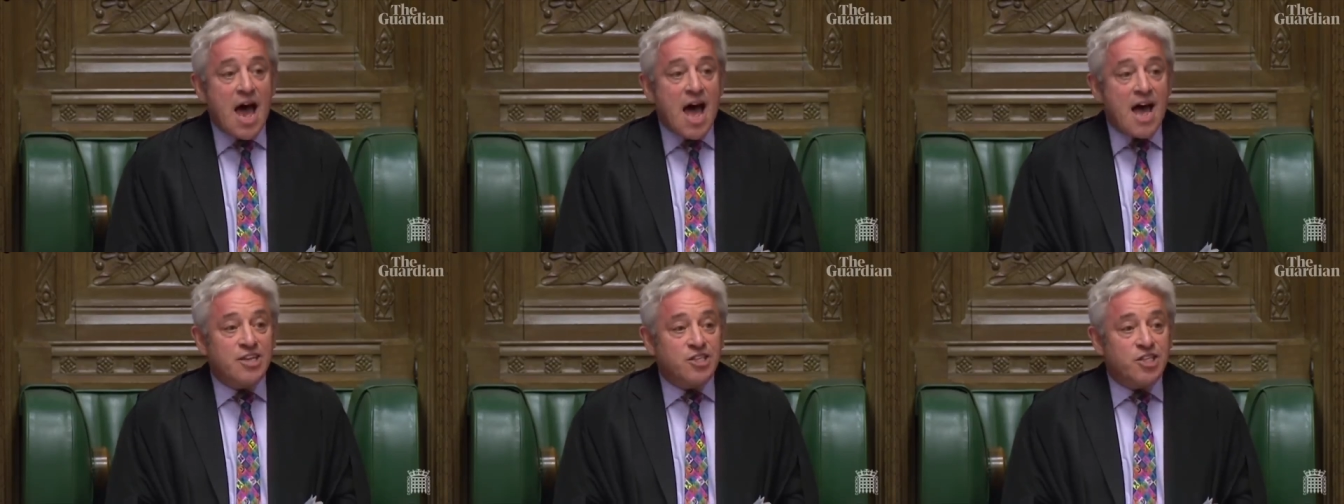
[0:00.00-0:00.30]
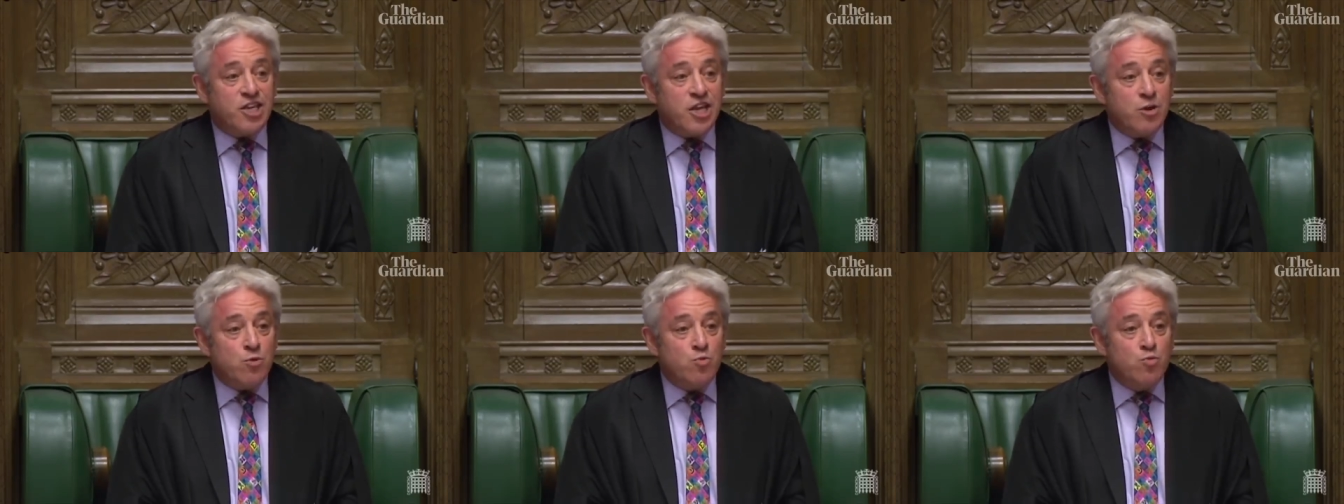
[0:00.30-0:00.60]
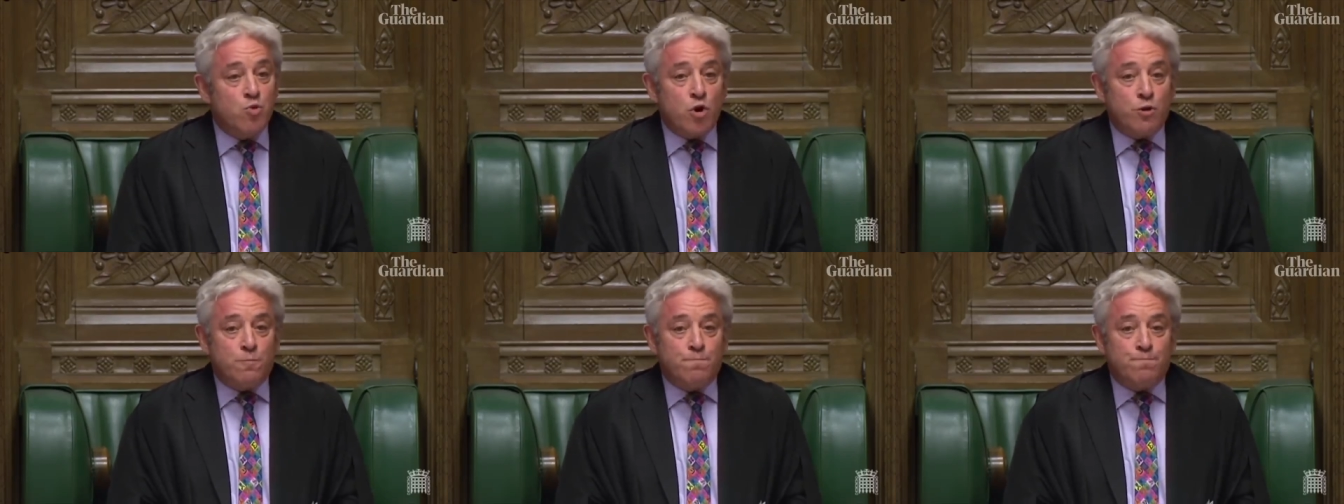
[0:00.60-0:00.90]
as
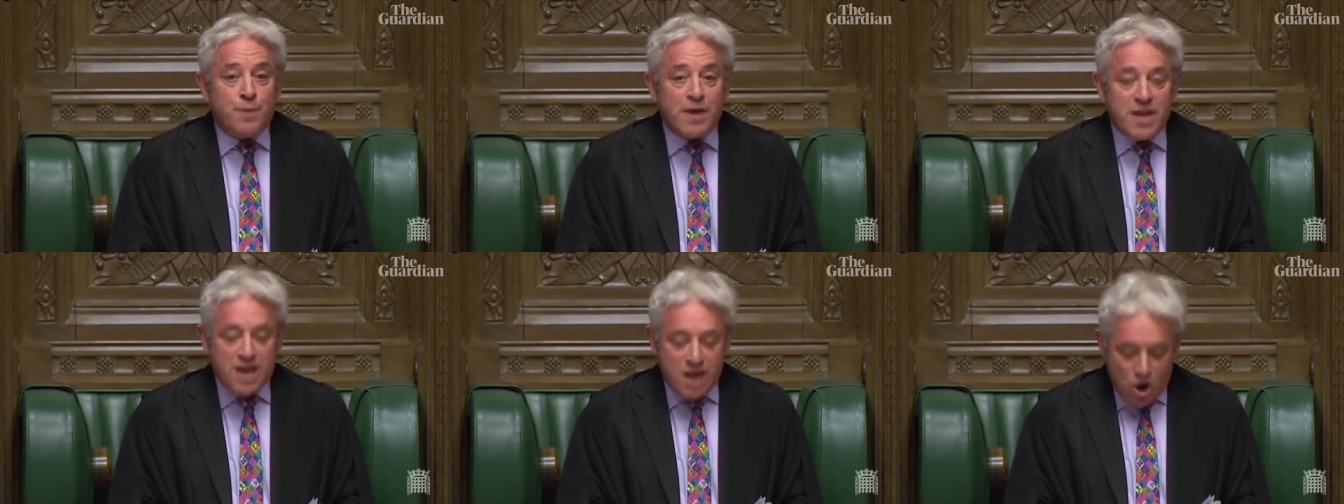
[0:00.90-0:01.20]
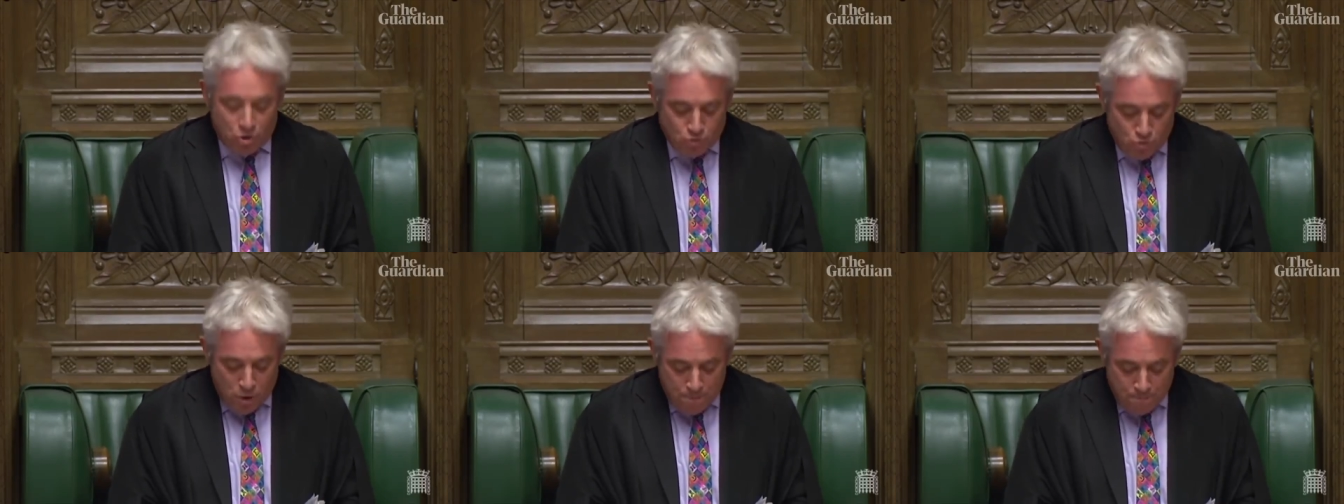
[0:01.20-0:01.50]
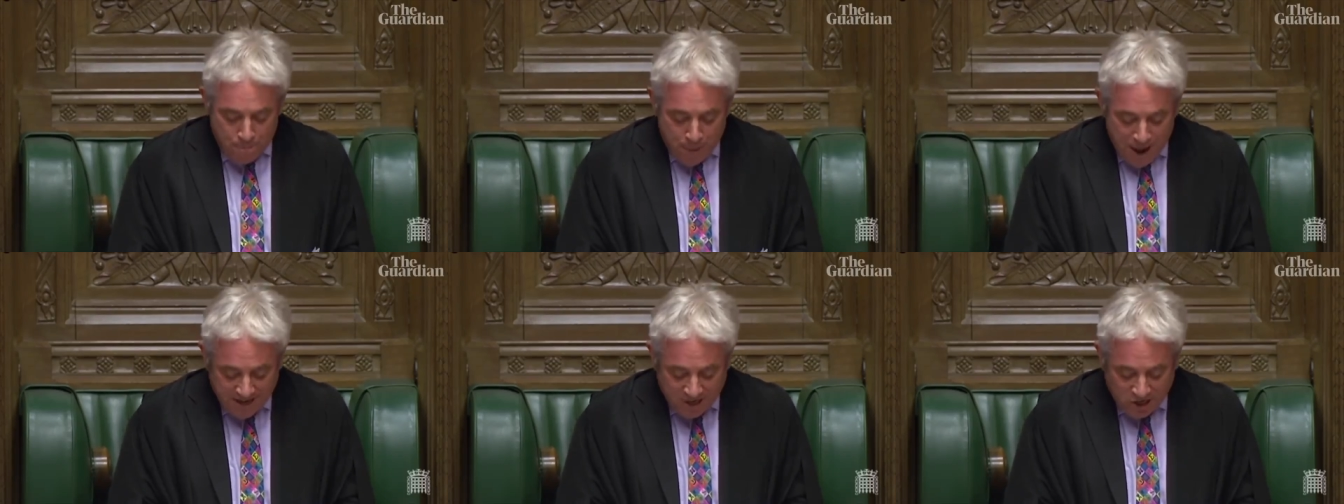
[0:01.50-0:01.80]
it would be
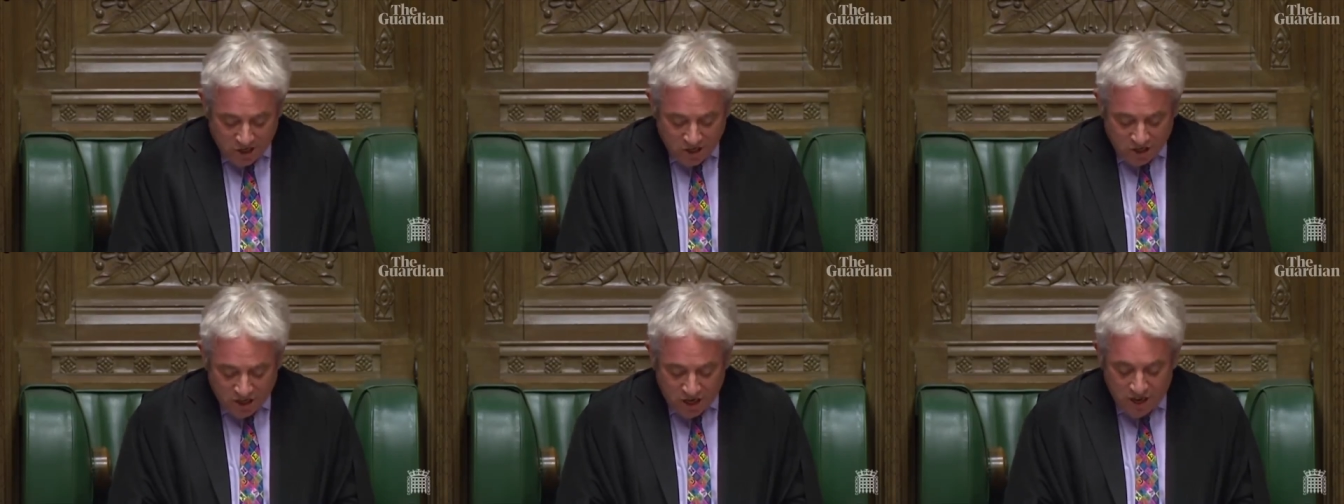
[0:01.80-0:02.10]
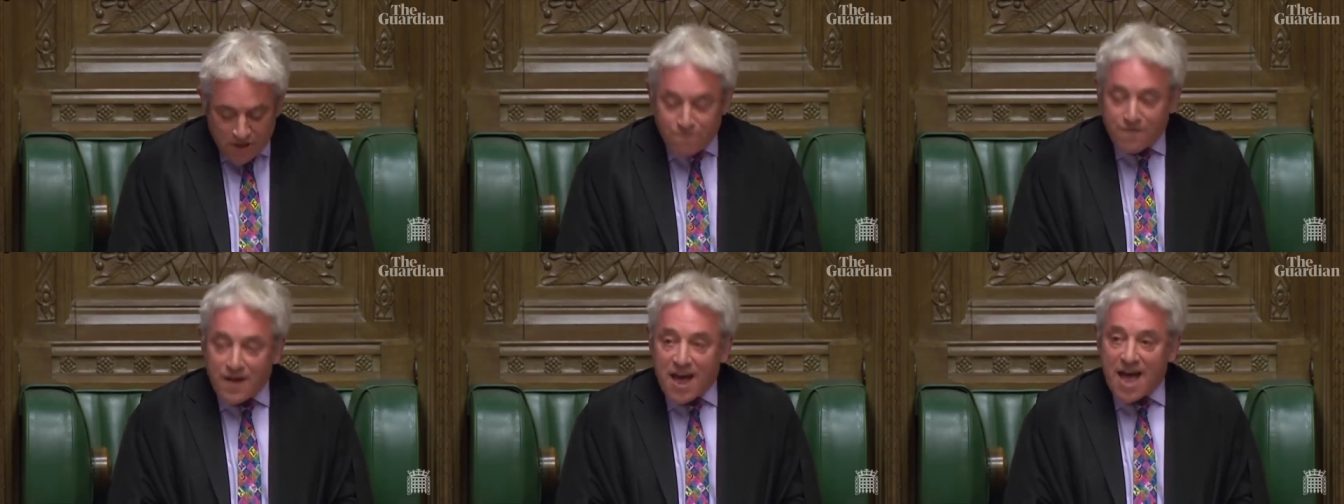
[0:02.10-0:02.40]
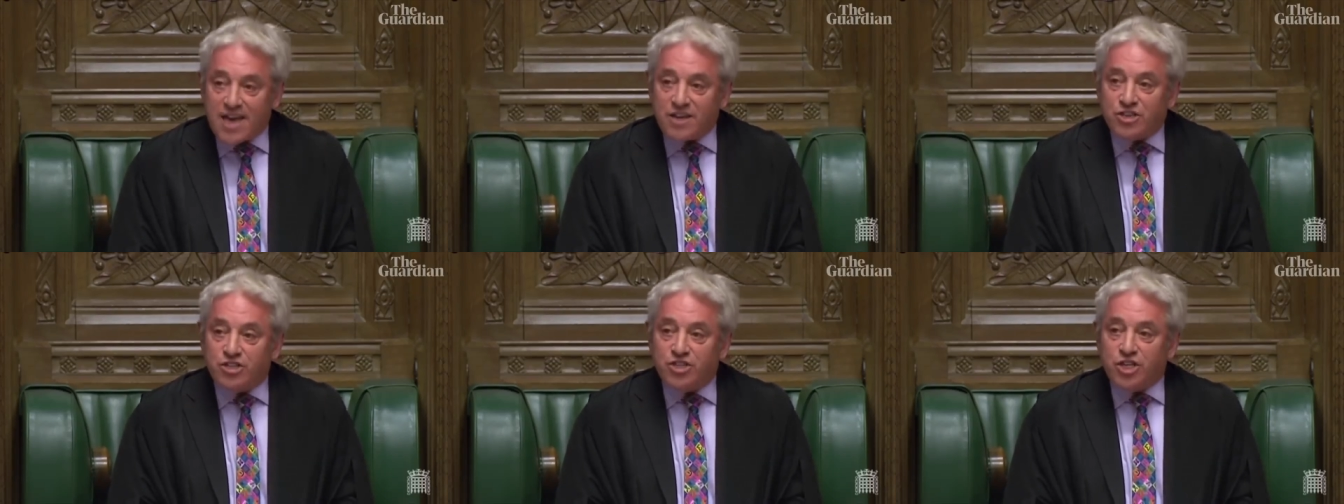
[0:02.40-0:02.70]
repetitive
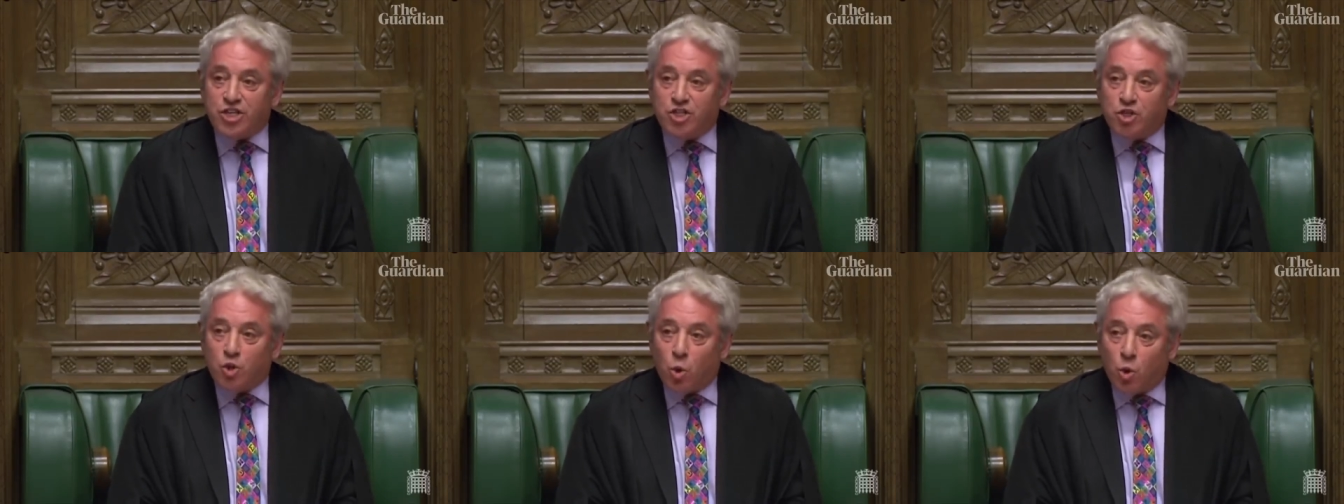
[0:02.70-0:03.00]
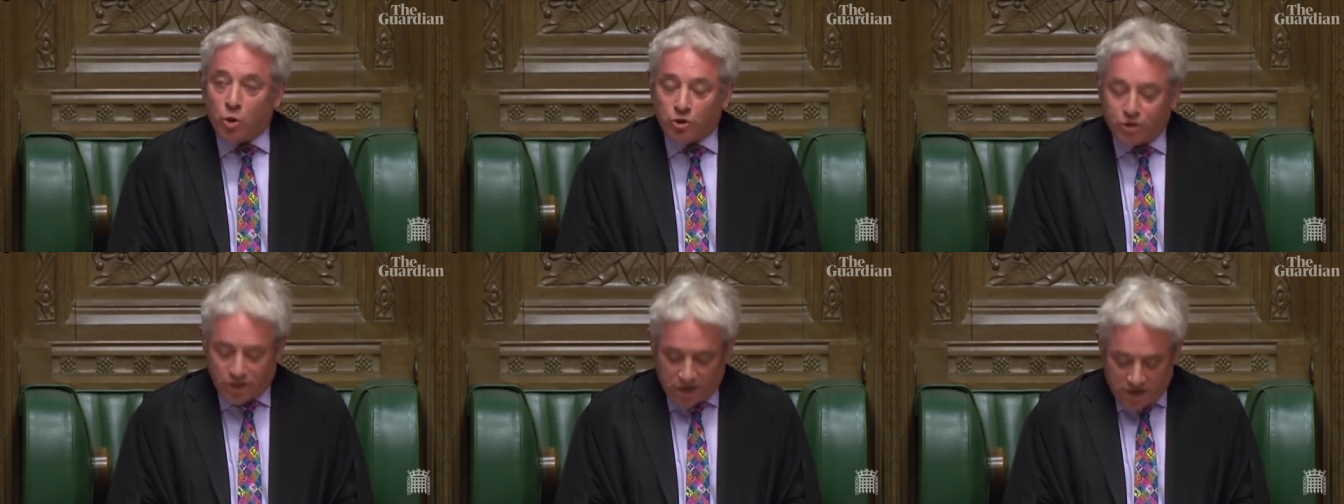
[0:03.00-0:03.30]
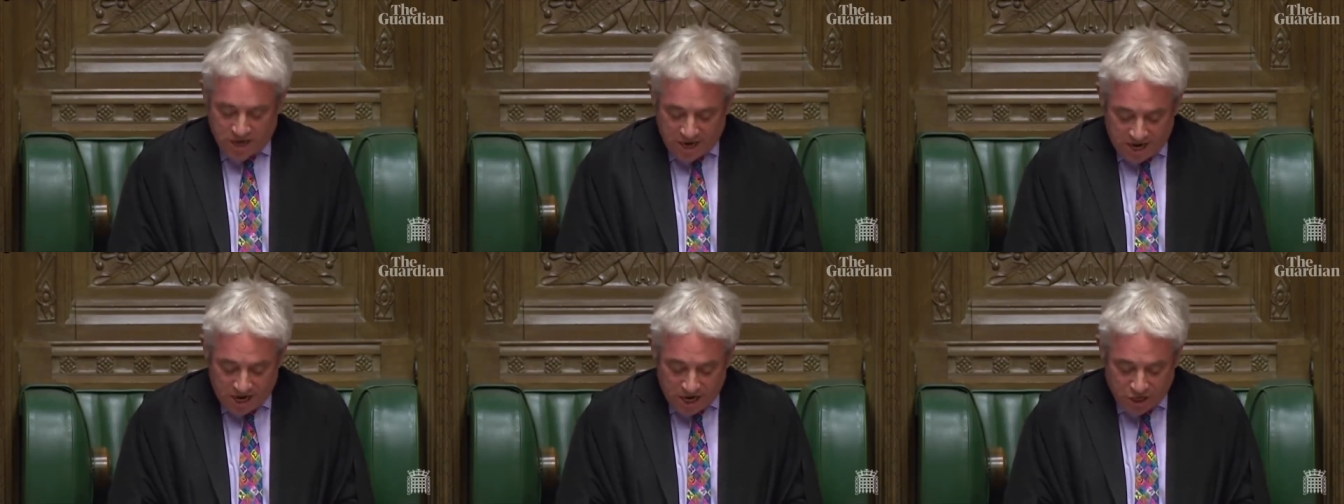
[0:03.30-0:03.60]
and
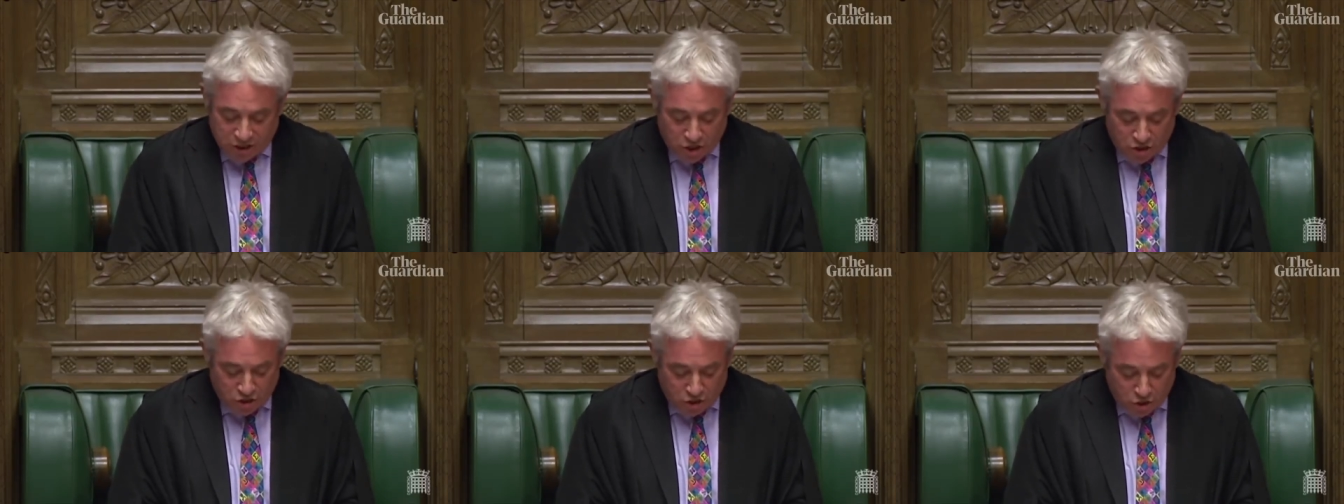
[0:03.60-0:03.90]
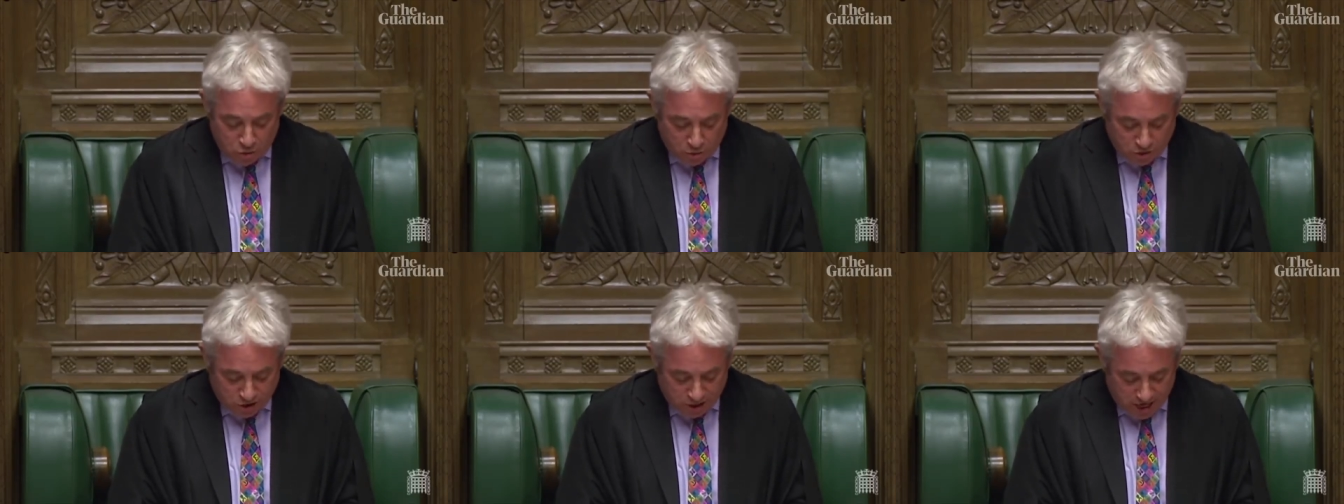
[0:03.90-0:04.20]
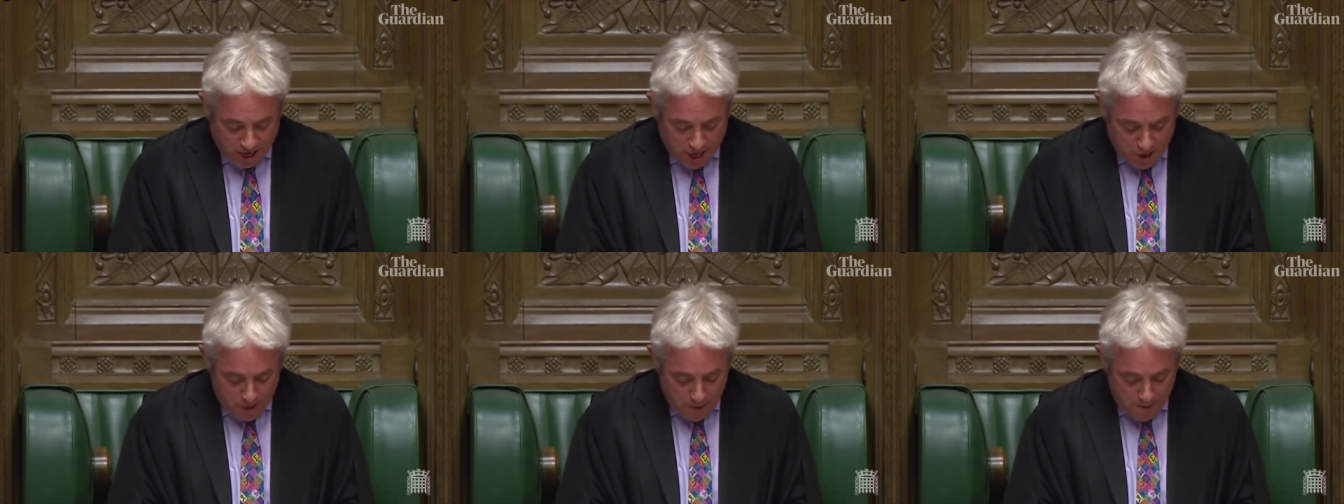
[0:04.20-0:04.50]
disorderly to do
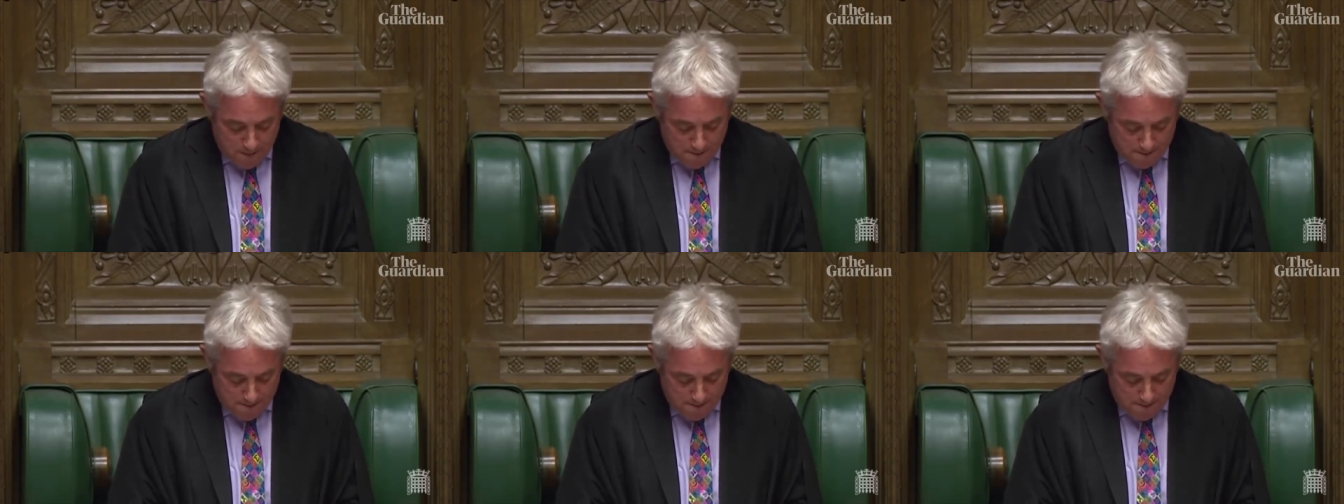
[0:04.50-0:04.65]
so.